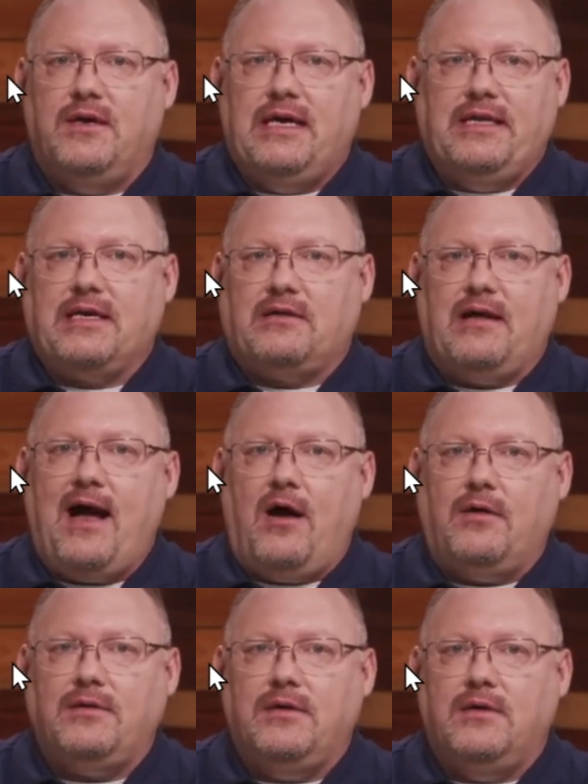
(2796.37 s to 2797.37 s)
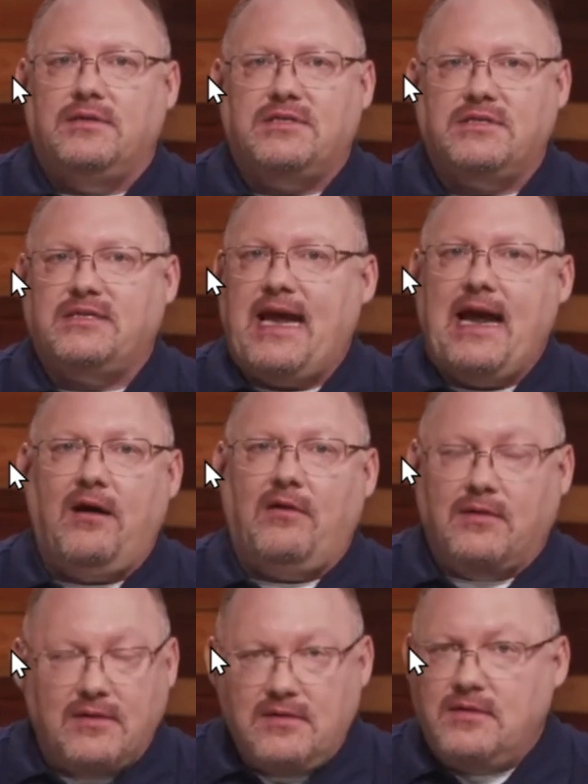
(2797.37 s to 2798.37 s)
In the cloud,
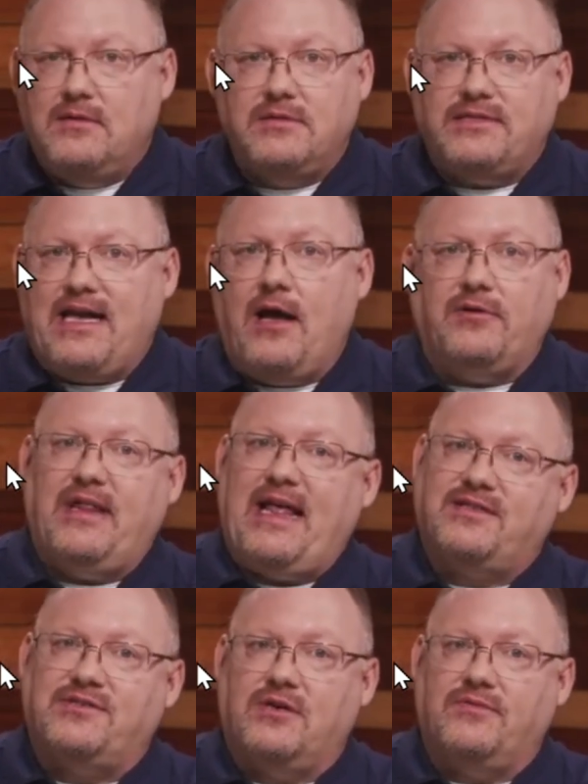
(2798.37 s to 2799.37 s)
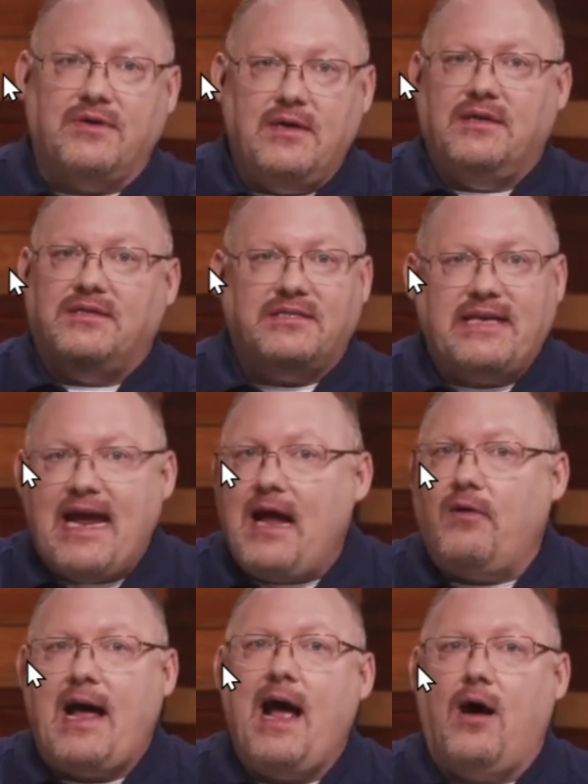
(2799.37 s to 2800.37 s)
scale to that server,
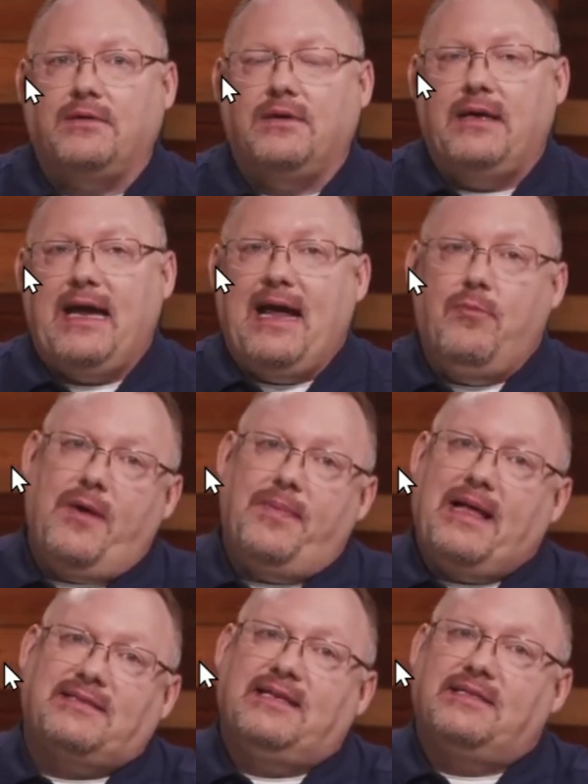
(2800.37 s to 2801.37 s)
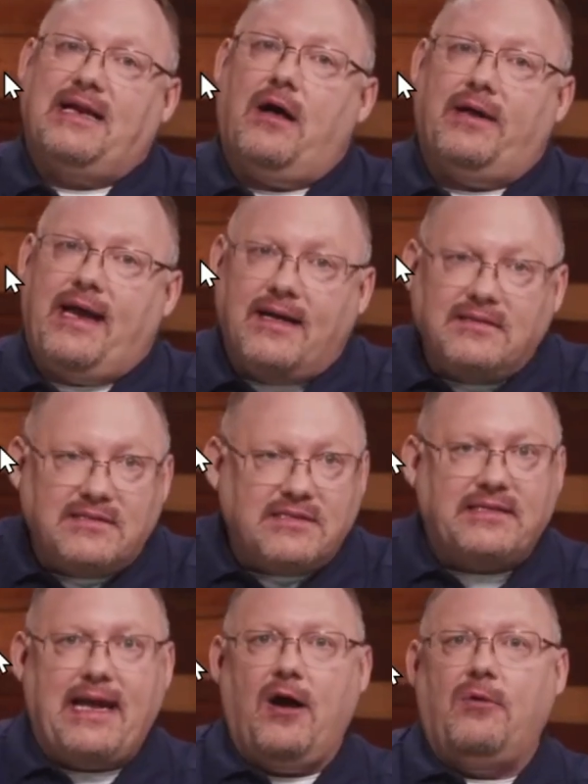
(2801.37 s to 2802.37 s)
scale out. And when that seasonality ends,
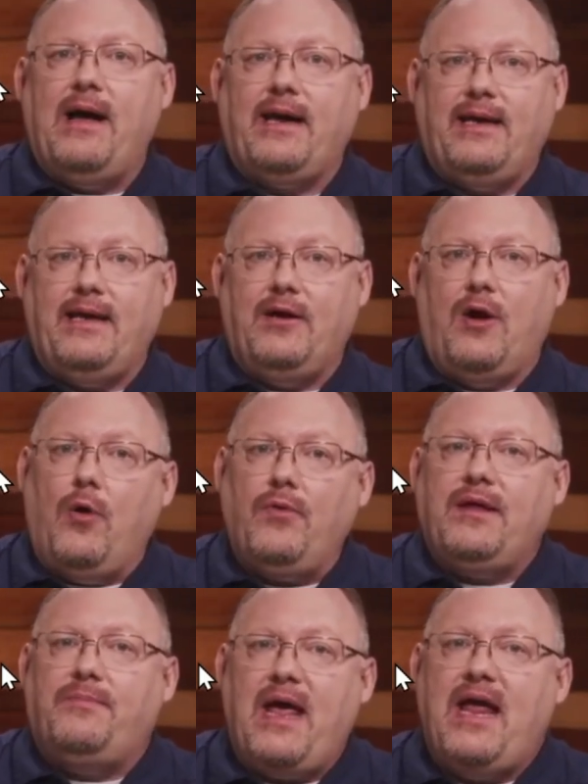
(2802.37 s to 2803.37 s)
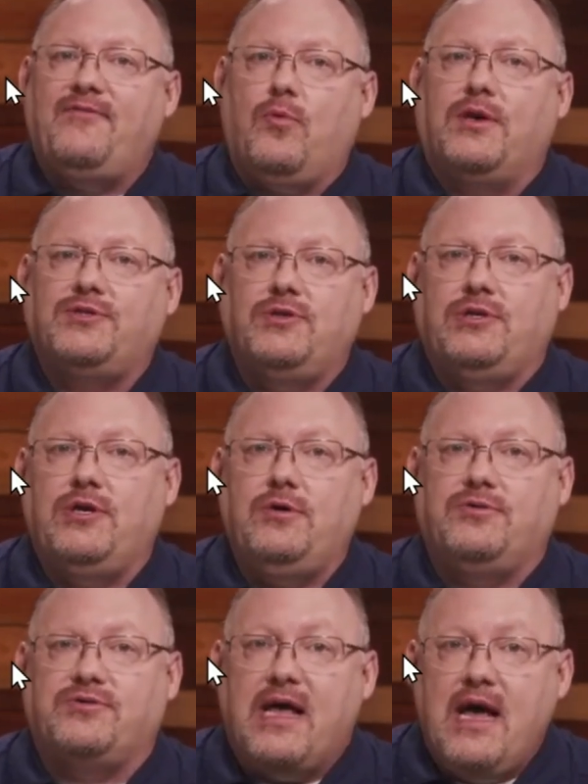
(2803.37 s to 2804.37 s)
scale back in, only pay for what you
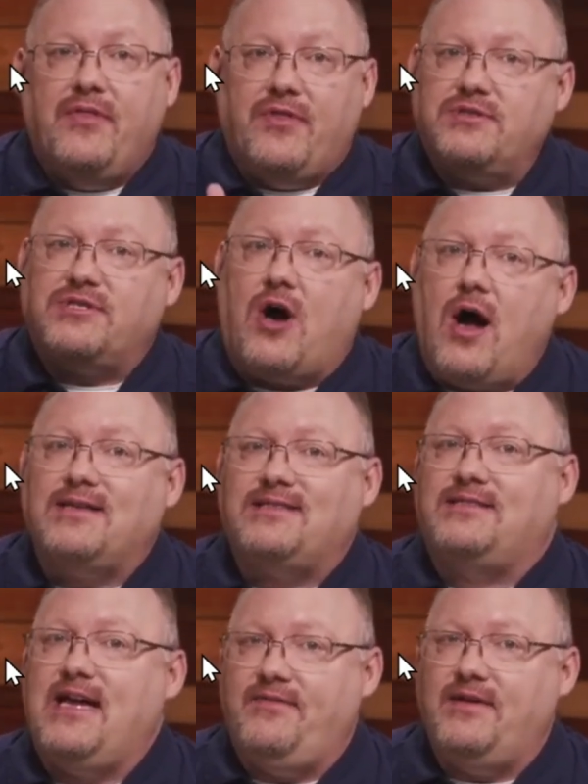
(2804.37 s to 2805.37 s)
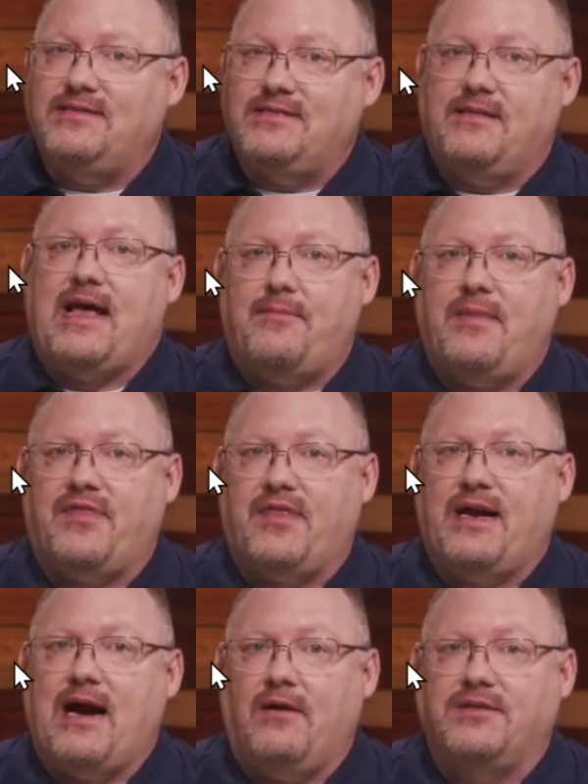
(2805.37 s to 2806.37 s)
use. There's cost savings in that
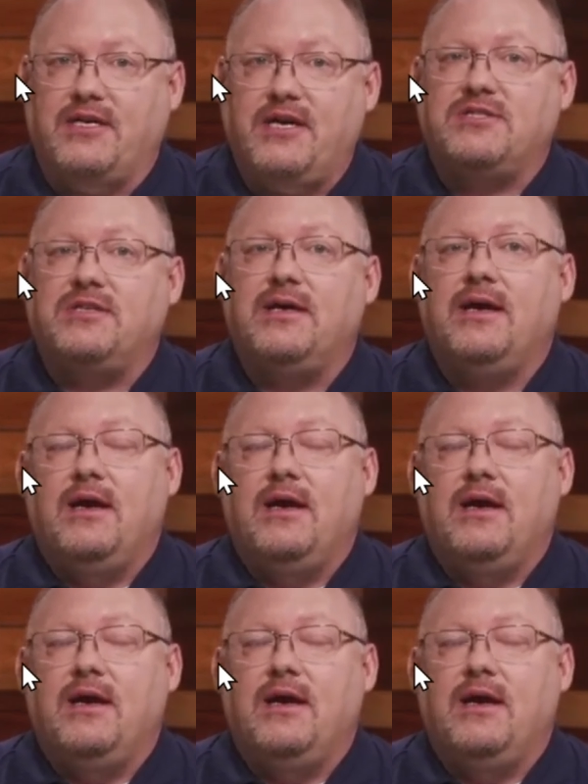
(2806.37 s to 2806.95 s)
methodology because